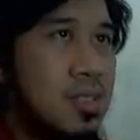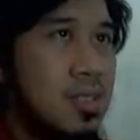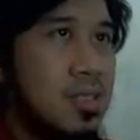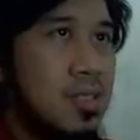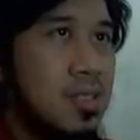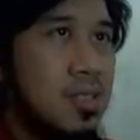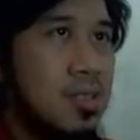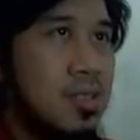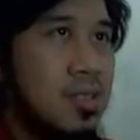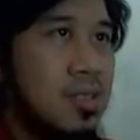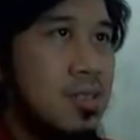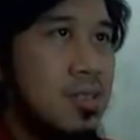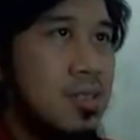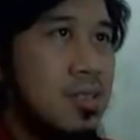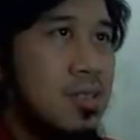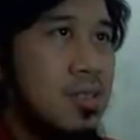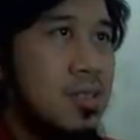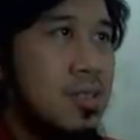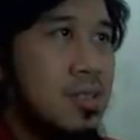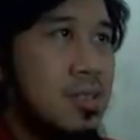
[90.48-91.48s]
editor.
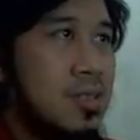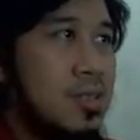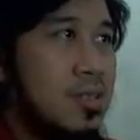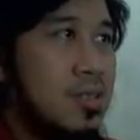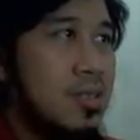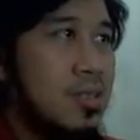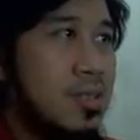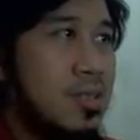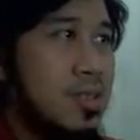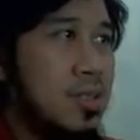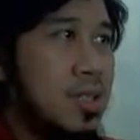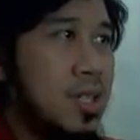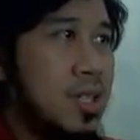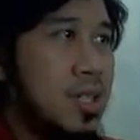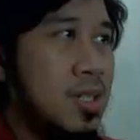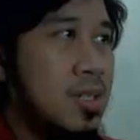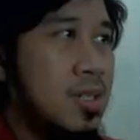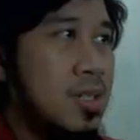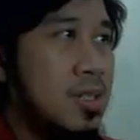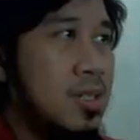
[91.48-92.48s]

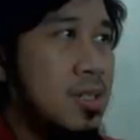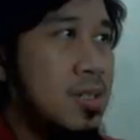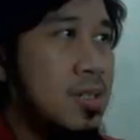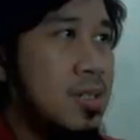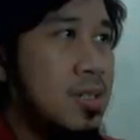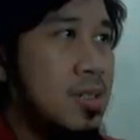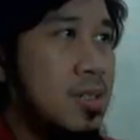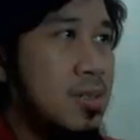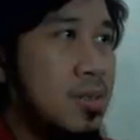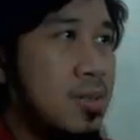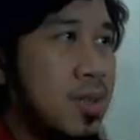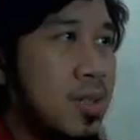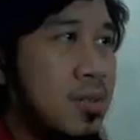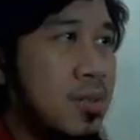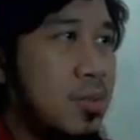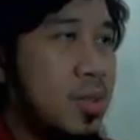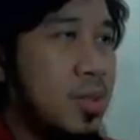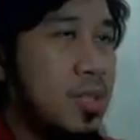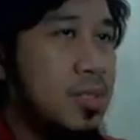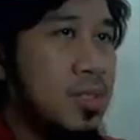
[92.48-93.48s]
In the
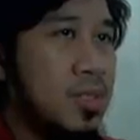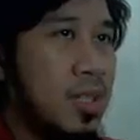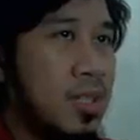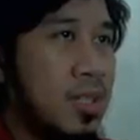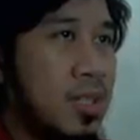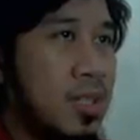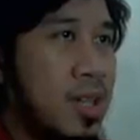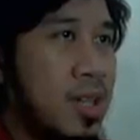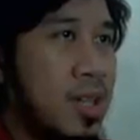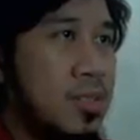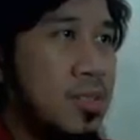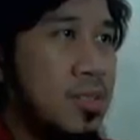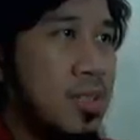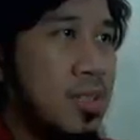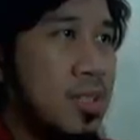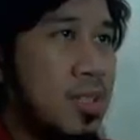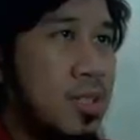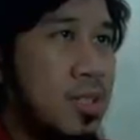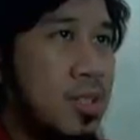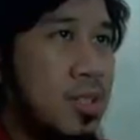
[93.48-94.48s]
when we assign the
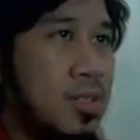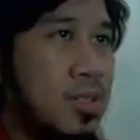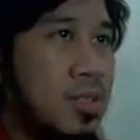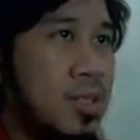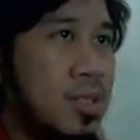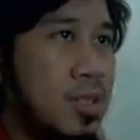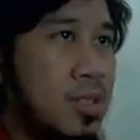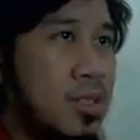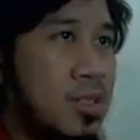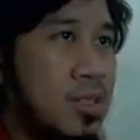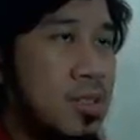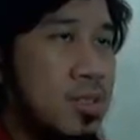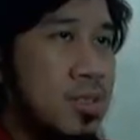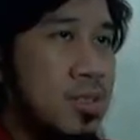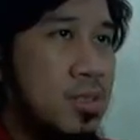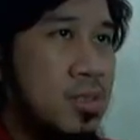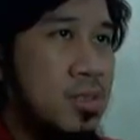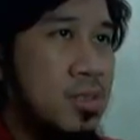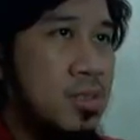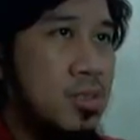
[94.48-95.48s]
assistant editor,
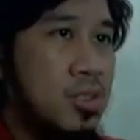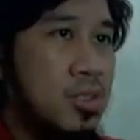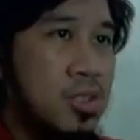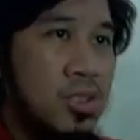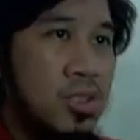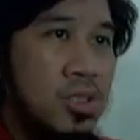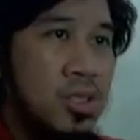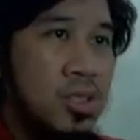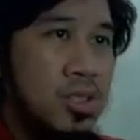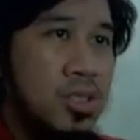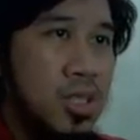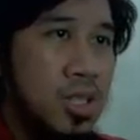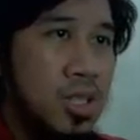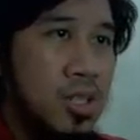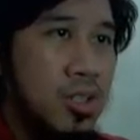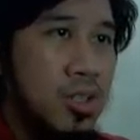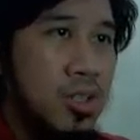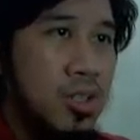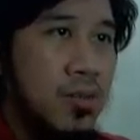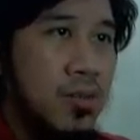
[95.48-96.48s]
just choose this and
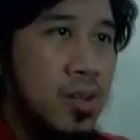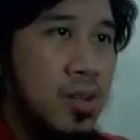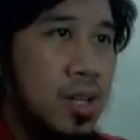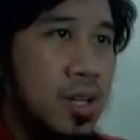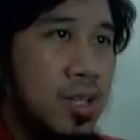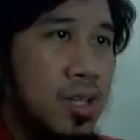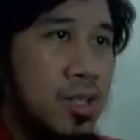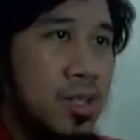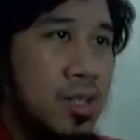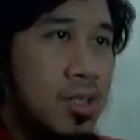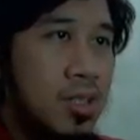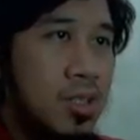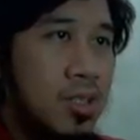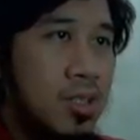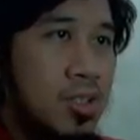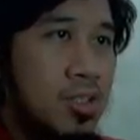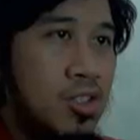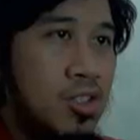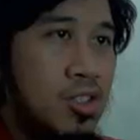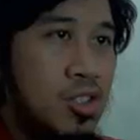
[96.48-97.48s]
notify
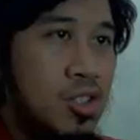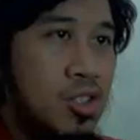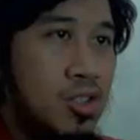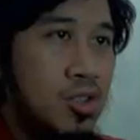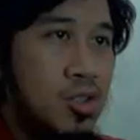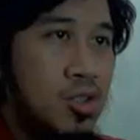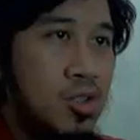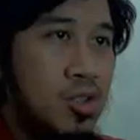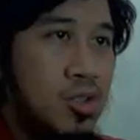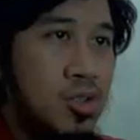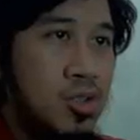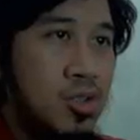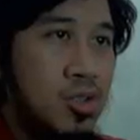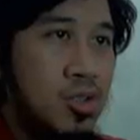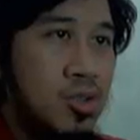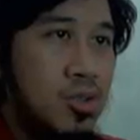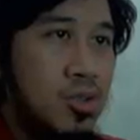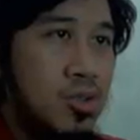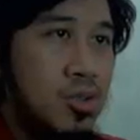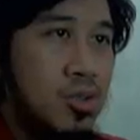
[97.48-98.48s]

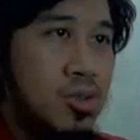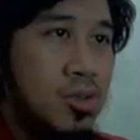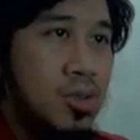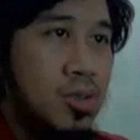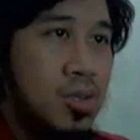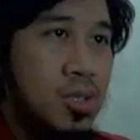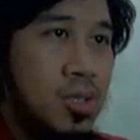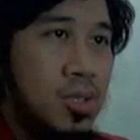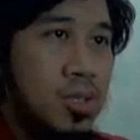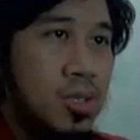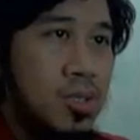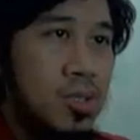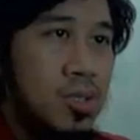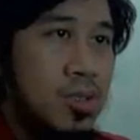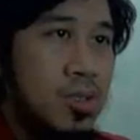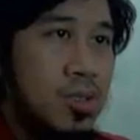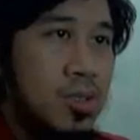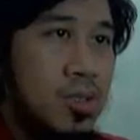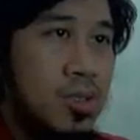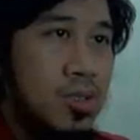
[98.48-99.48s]
to
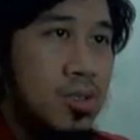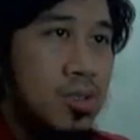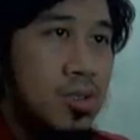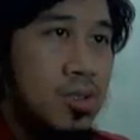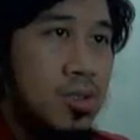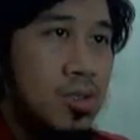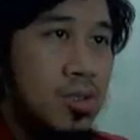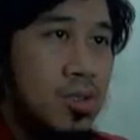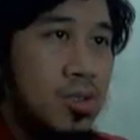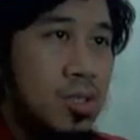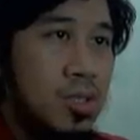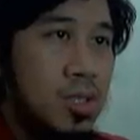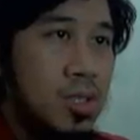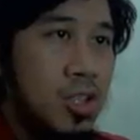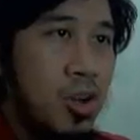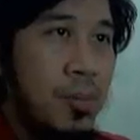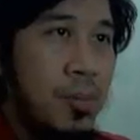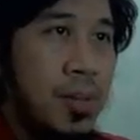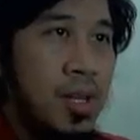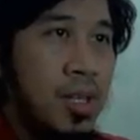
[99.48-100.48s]
the
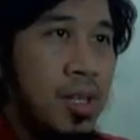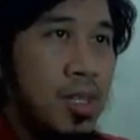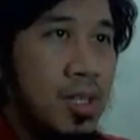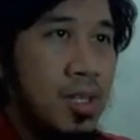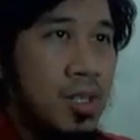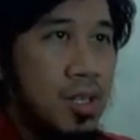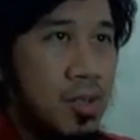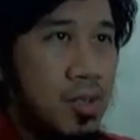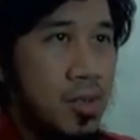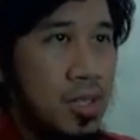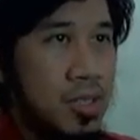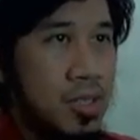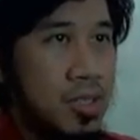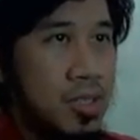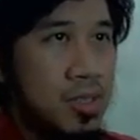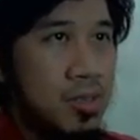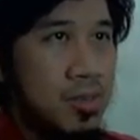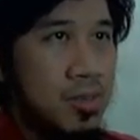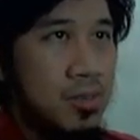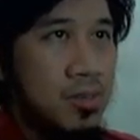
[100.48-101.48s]
copy editing
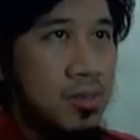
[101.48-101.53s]
request.